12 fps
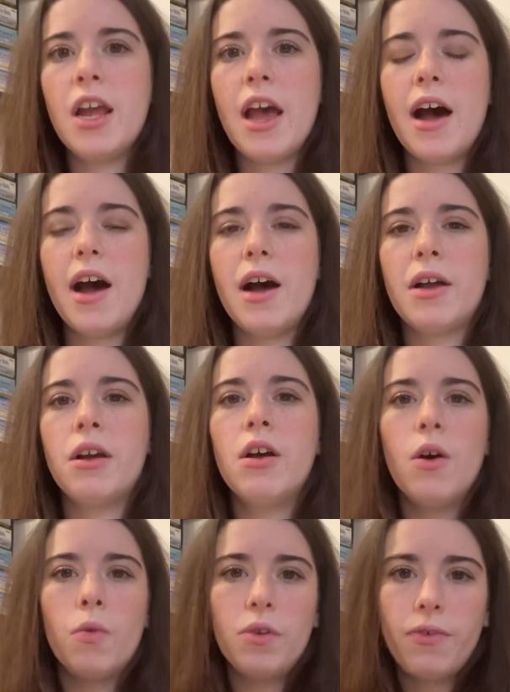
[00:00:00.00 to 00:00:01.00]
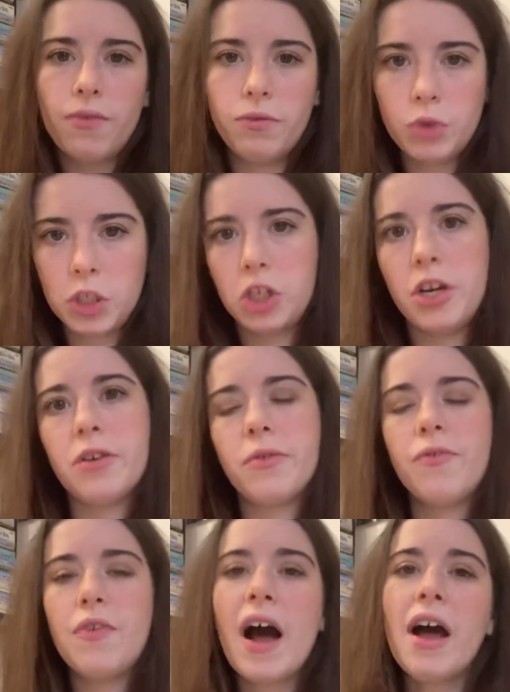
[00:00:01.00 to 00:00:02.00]
and we share
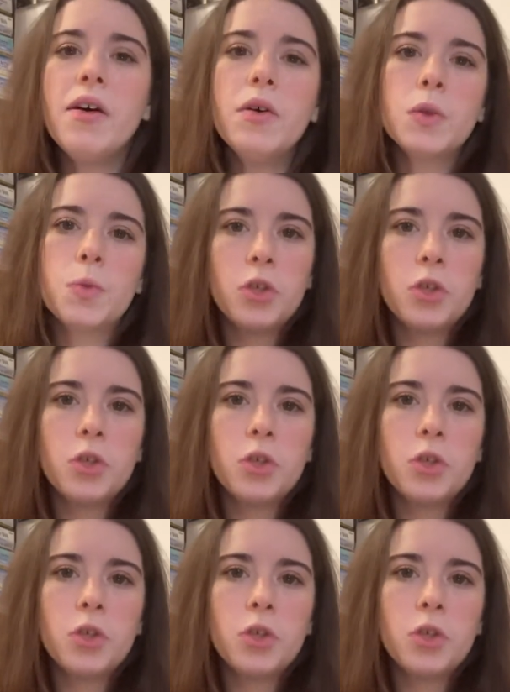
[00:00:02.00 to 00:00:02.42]
files,